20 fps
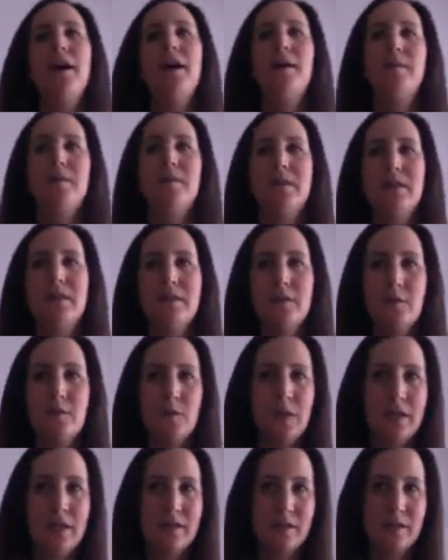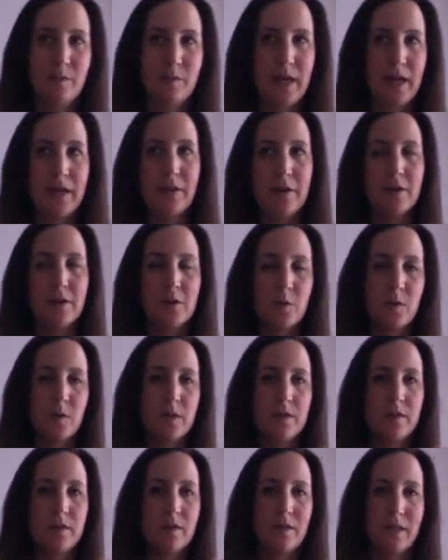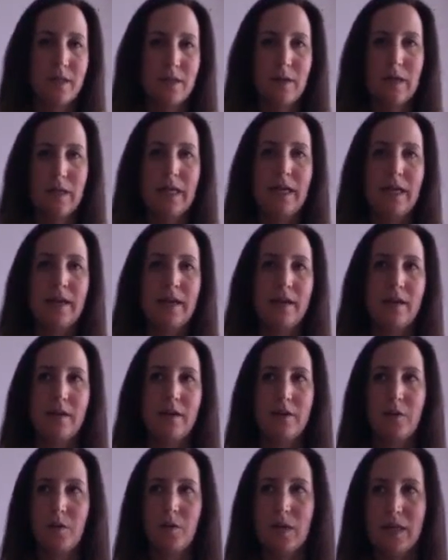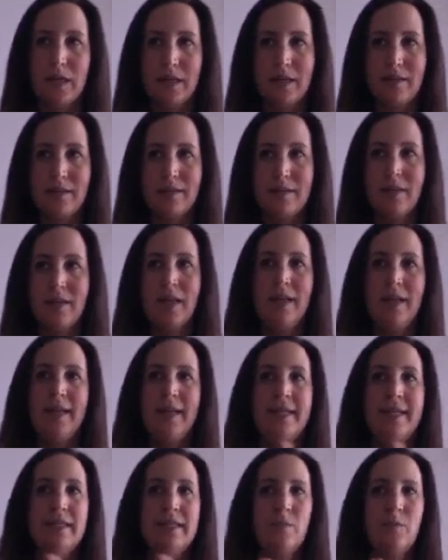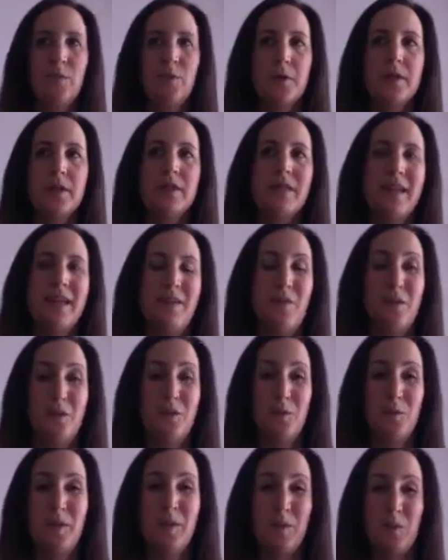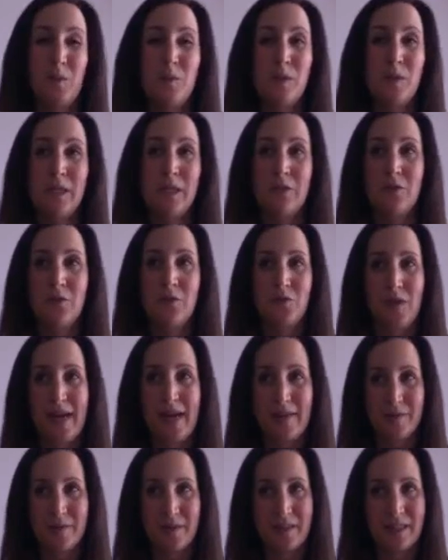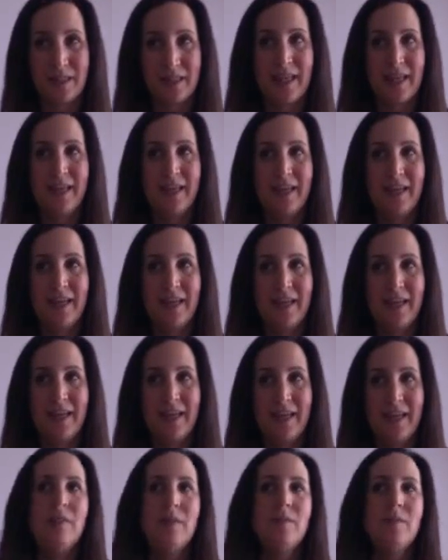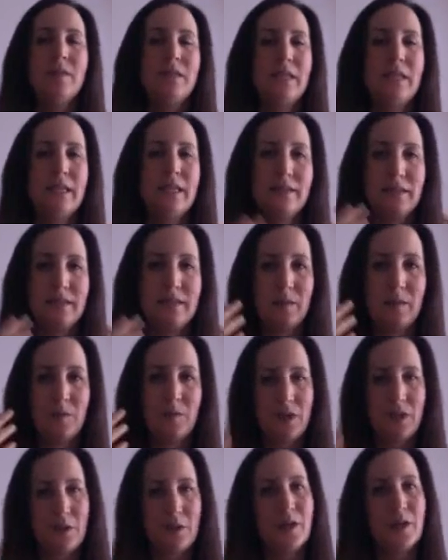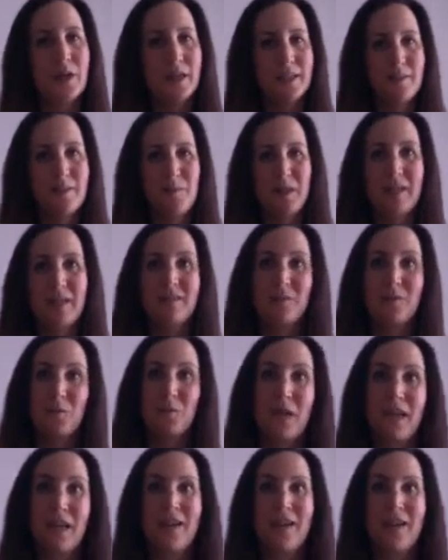Since we aspire towards clarity and concreteness, it's important to have other people read your drafts. Sometimes things seem clear to us because we